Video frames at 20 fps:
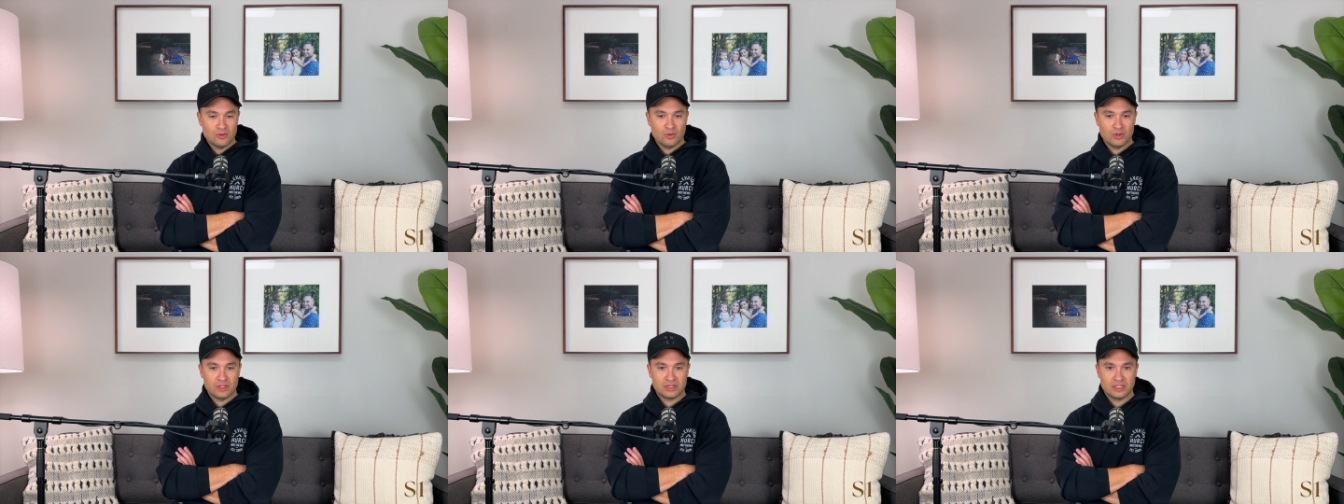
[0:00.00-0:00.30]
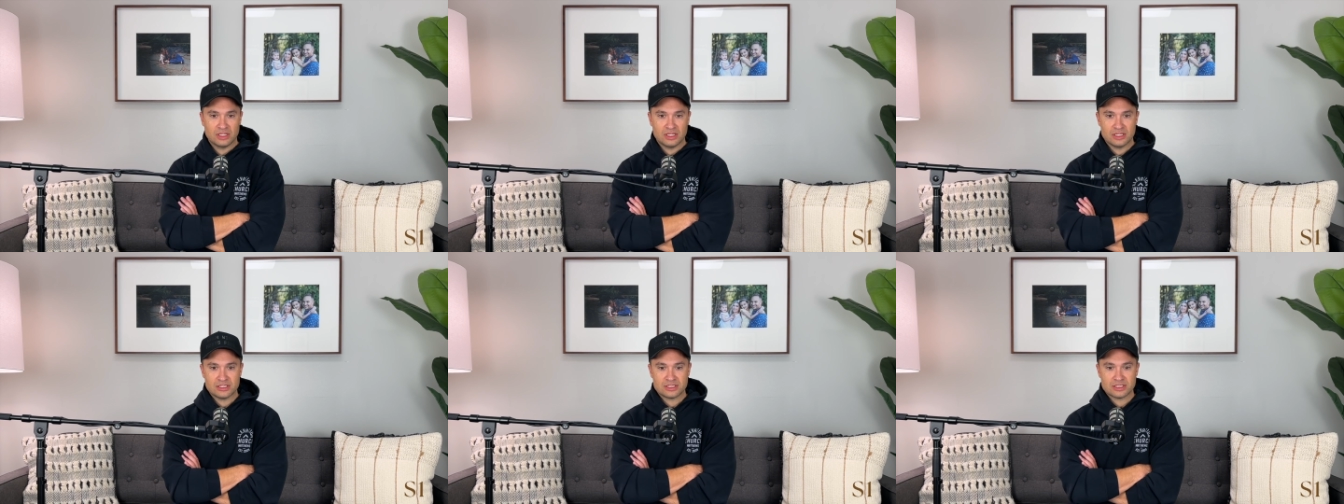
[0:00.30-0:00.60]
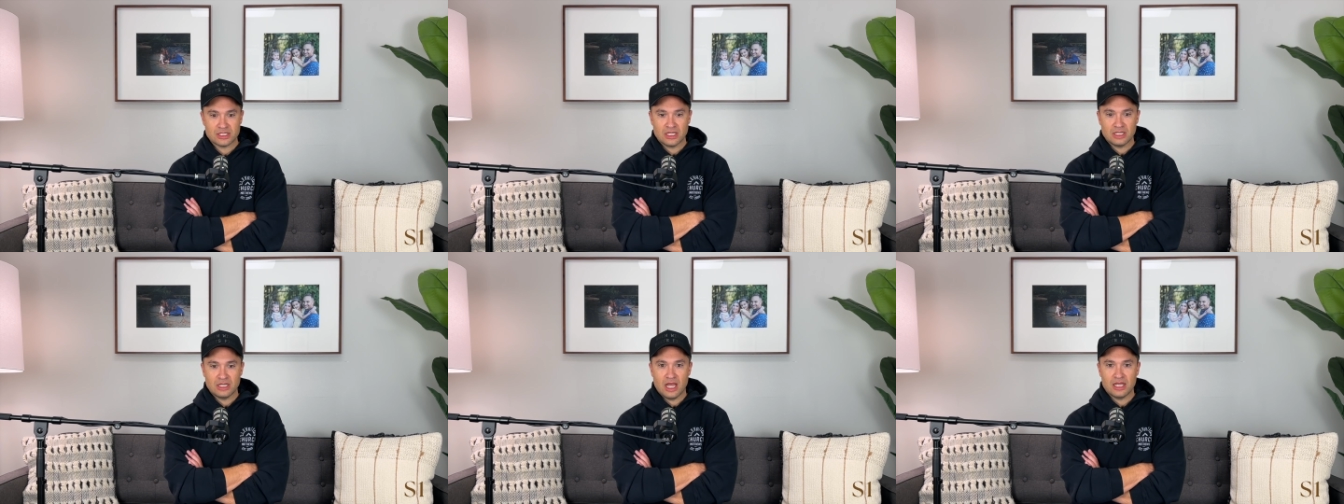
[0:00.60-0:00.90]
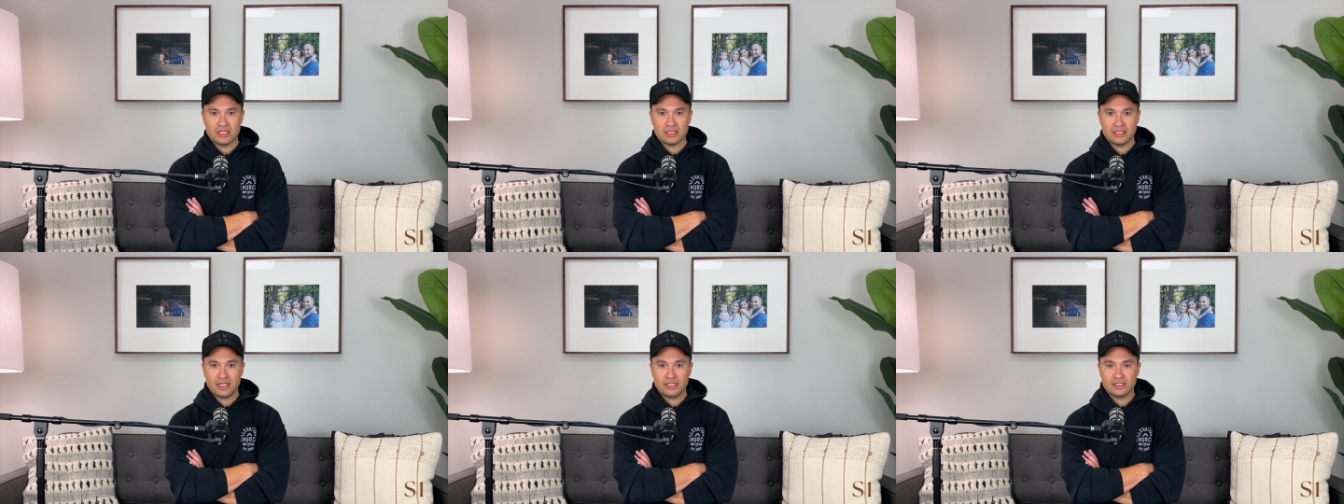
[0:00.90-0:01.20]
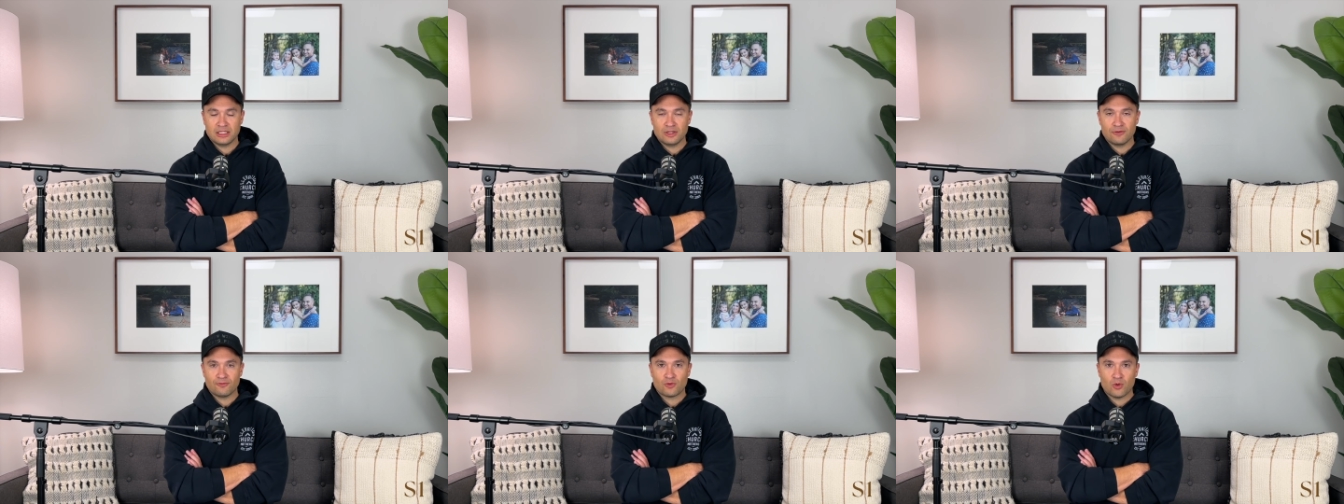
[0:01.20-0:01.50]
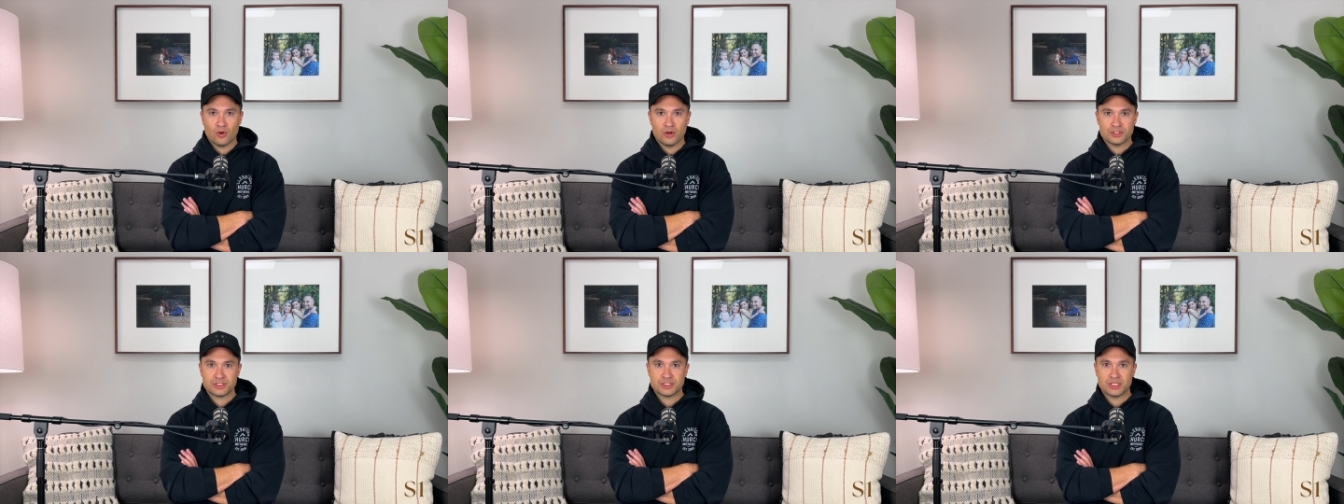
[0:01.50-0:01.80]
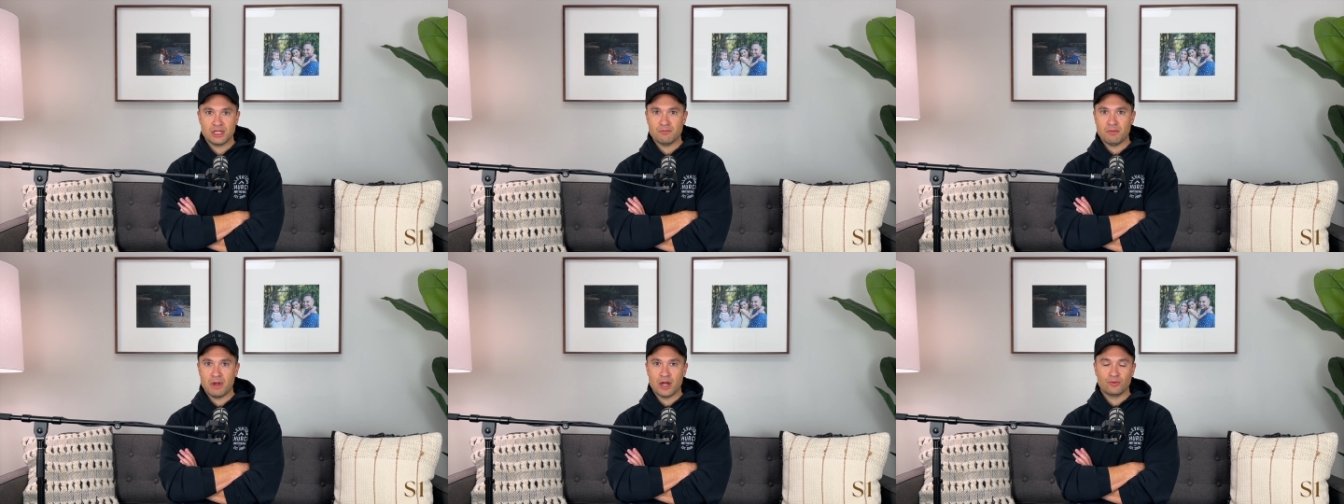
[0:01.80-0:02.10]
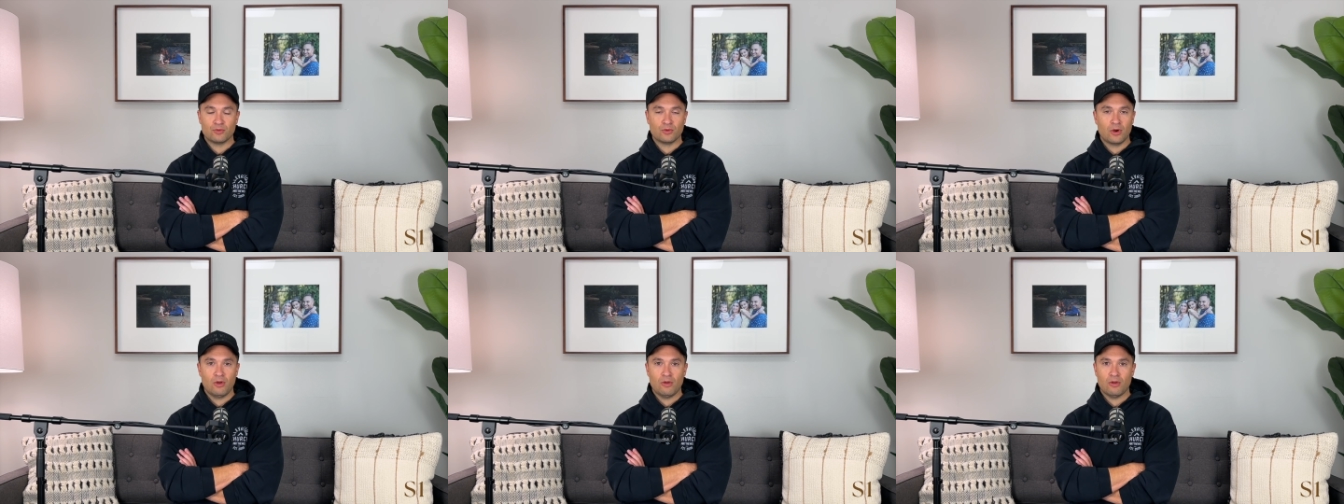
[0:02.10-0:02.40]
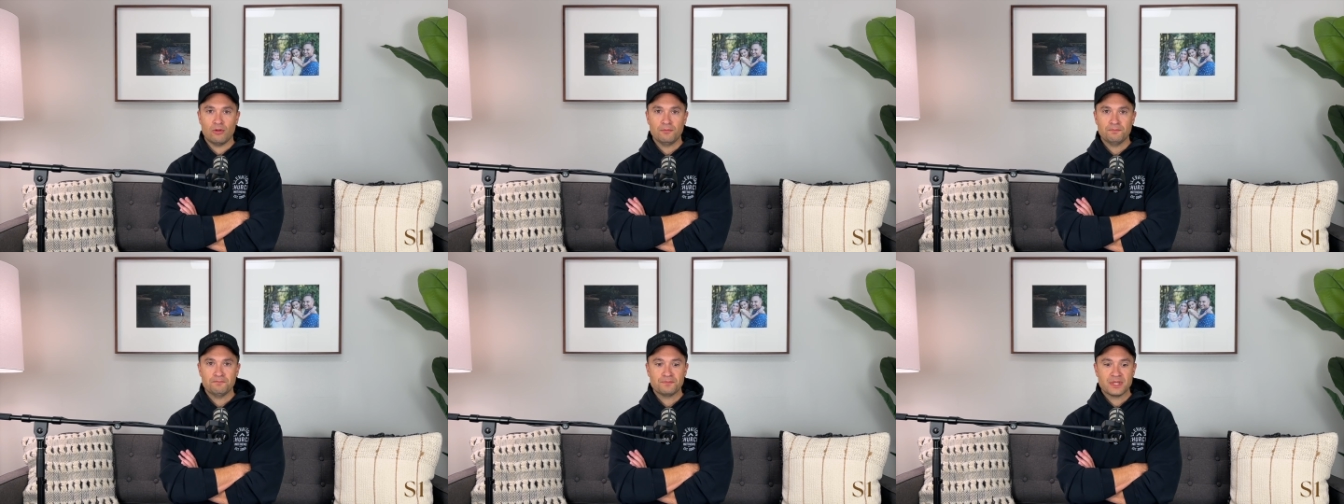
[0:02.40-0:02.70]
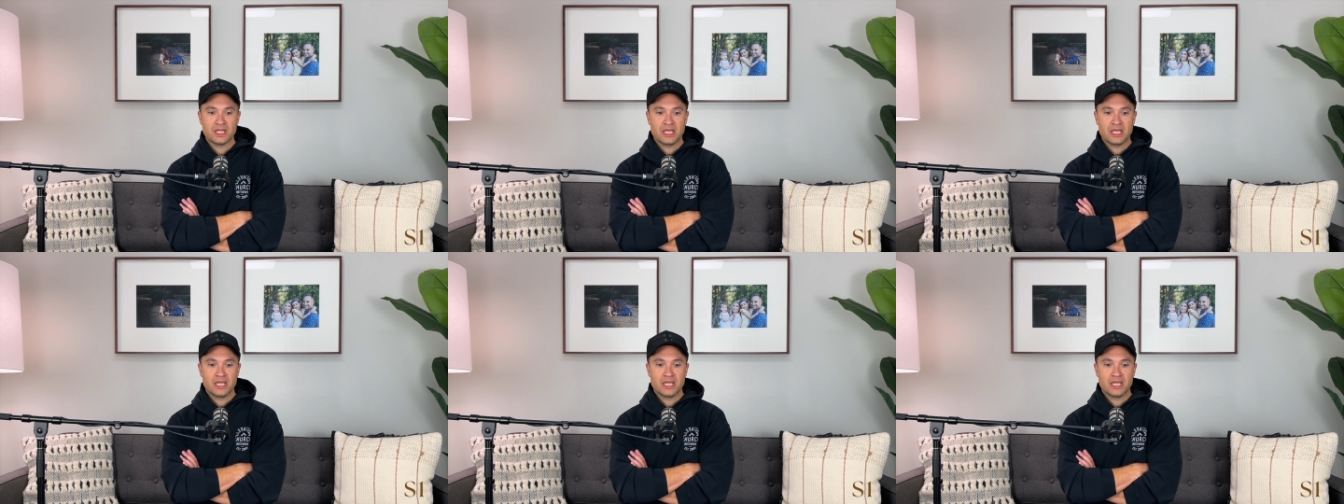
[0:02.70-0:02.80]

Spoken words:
with this a lot lately. Of course, in my role,